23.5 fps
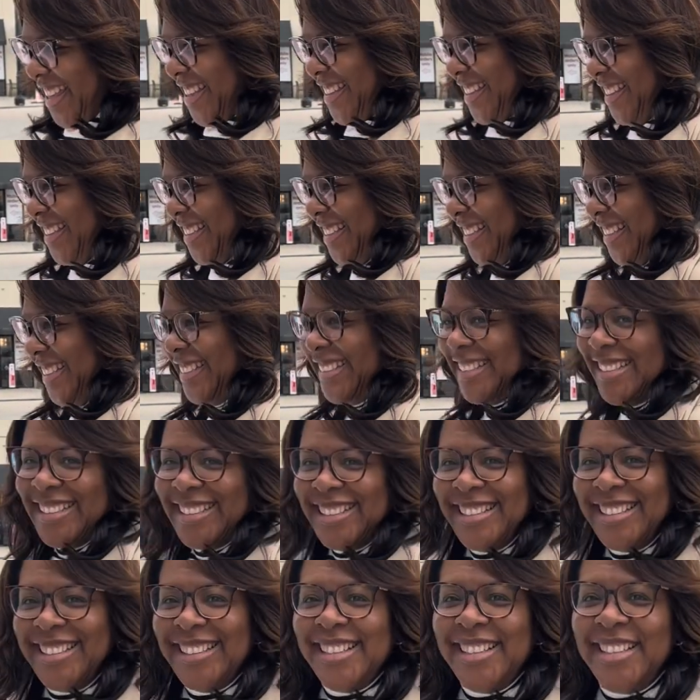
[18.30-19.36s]
Don't forget to
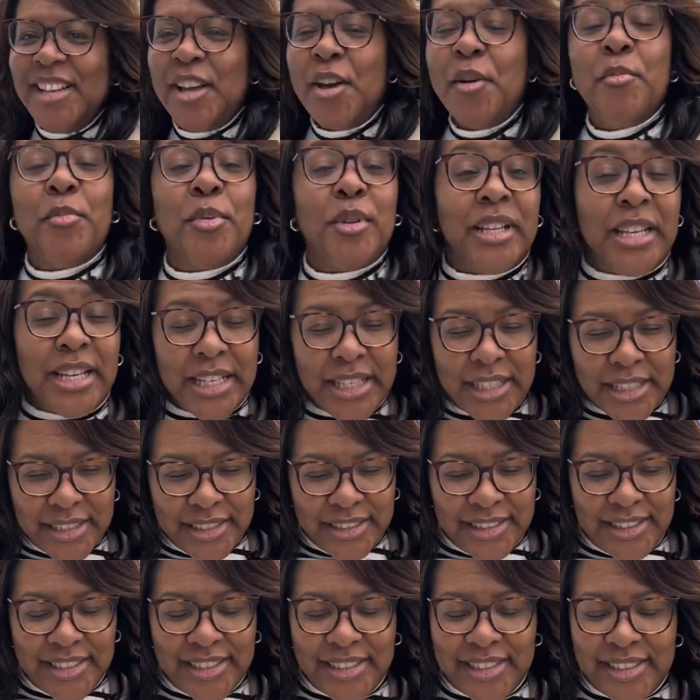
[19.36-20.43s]
follow her on
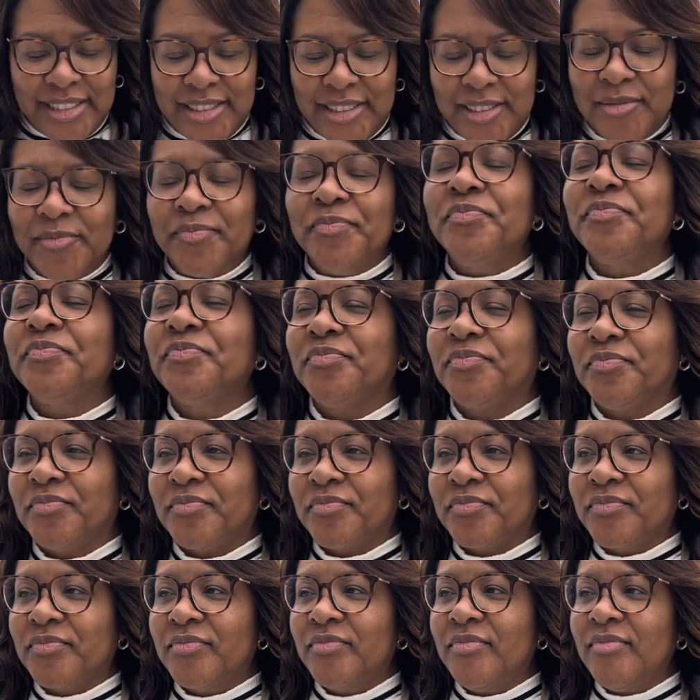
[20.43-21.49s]
Please. YouTube. What's your
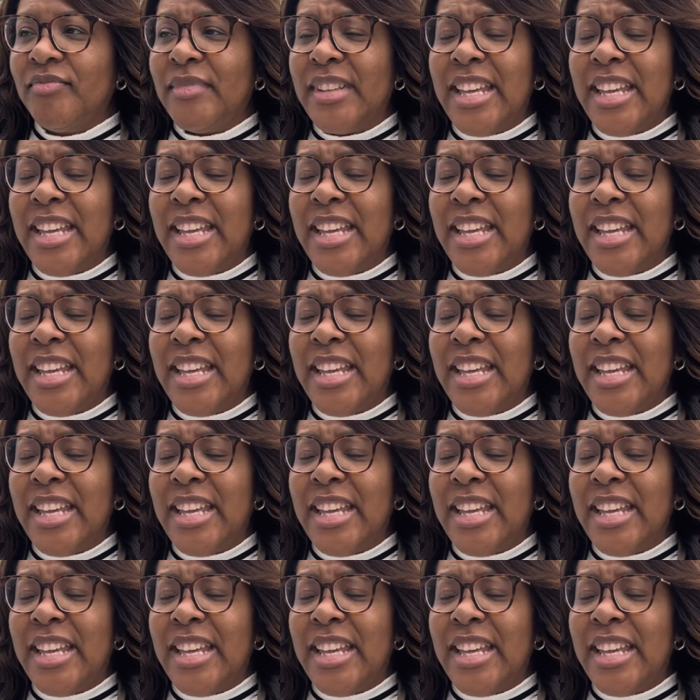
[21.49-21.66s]
channel?